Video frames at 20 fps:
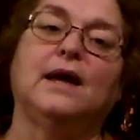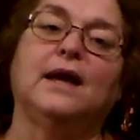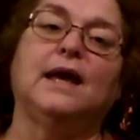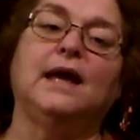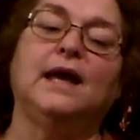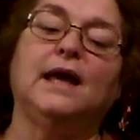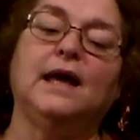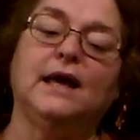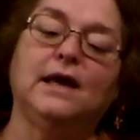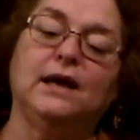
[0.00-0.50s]

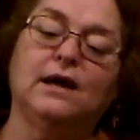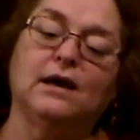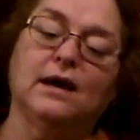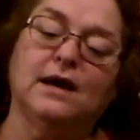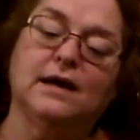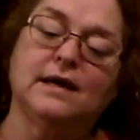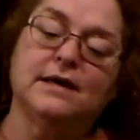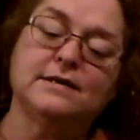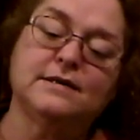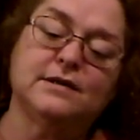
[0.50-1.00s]

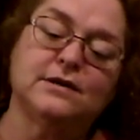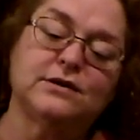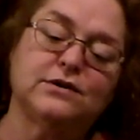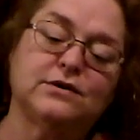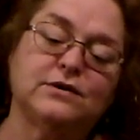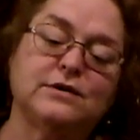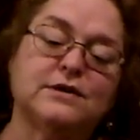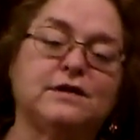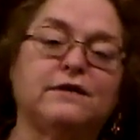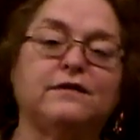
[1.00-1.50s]
His
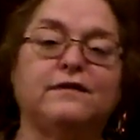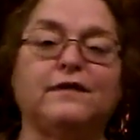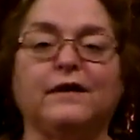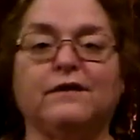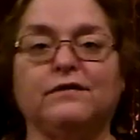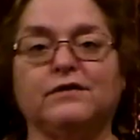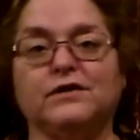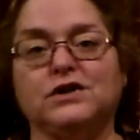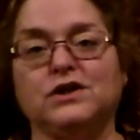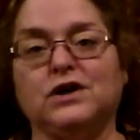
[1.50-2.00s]
sister is the
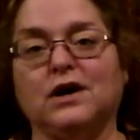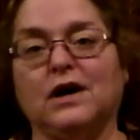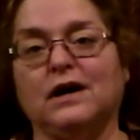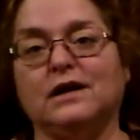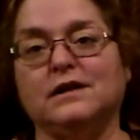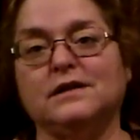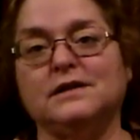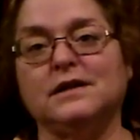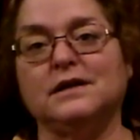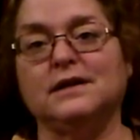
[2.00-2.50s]
favorite
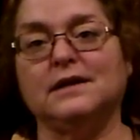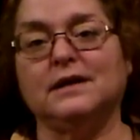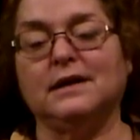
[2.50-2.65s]
child.